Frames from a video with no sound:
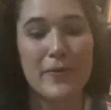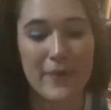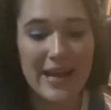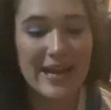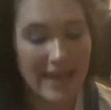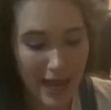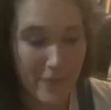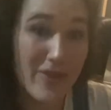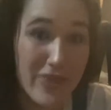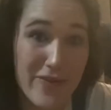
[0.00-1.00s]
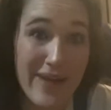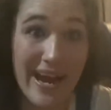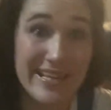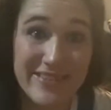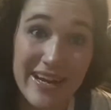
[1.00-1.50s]
what I got with you
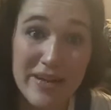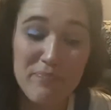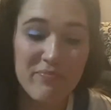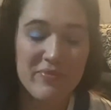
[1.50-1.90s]
guys, right?